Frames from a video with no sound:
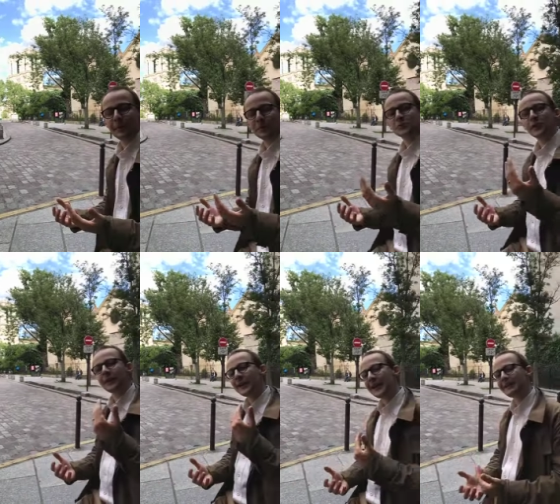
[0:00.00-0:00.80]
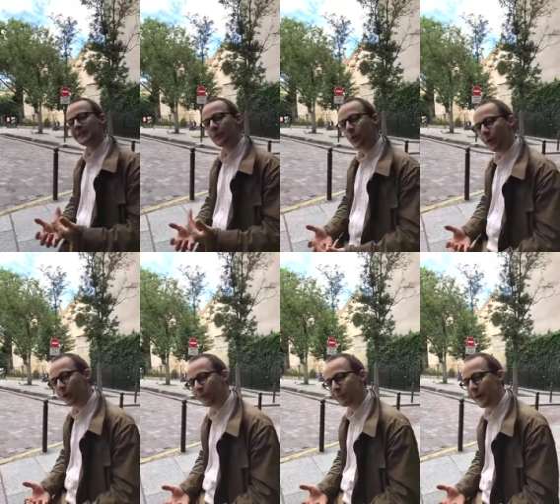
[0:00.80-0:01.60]
because we're in the Latin Quarter
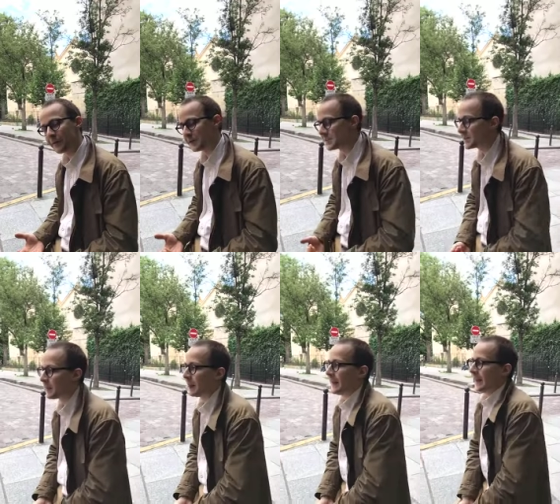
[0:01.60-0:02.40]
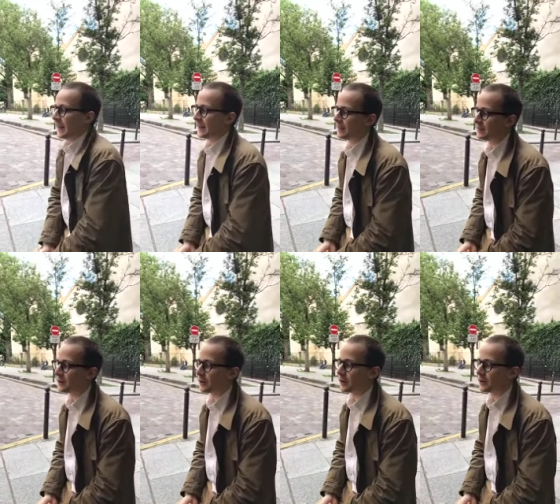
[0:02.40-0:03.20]
of Paris. And
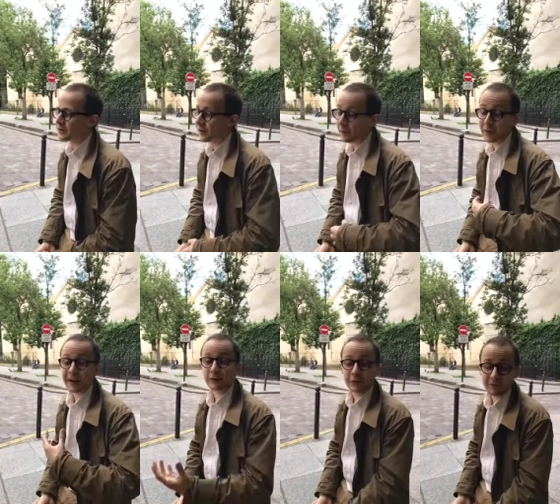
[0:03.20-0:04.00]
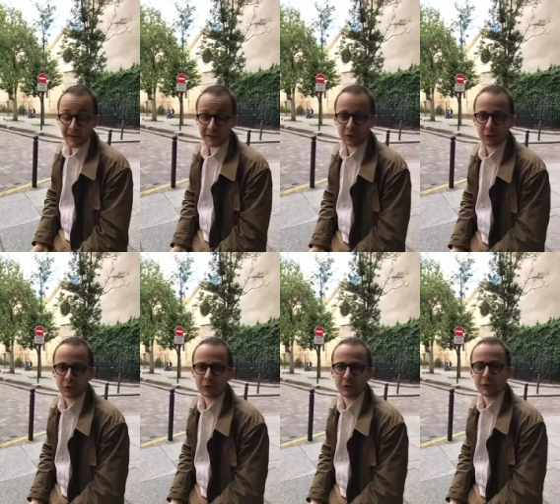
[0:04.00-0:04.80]
uh, so I would like to invite
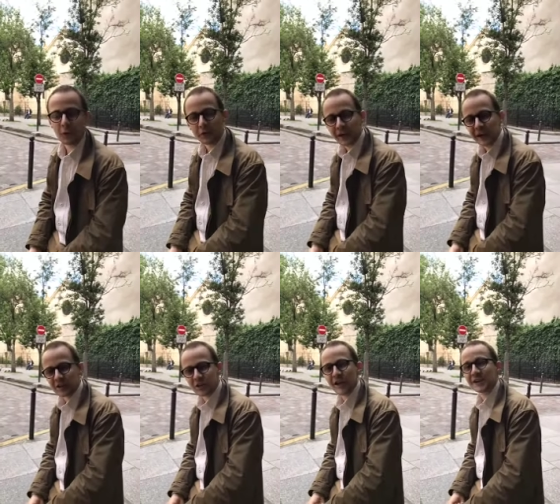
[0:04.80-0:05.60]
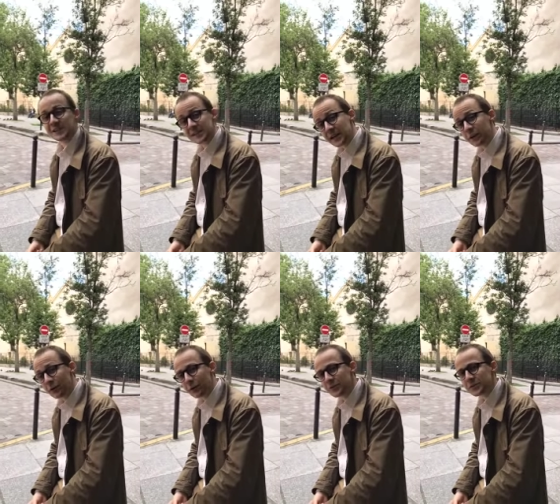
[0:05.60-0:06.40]
you to follow the hashtag Stay
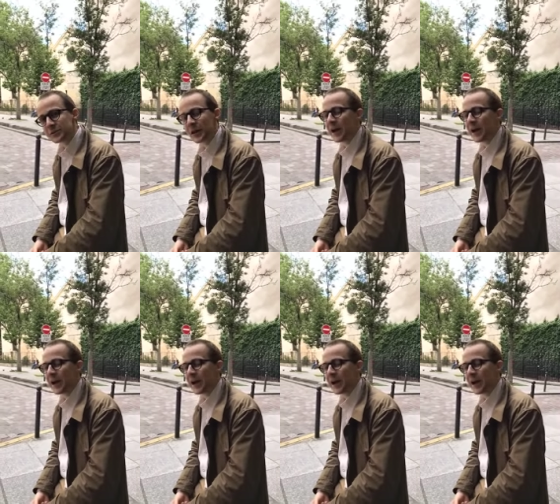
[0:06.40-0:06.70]
Curious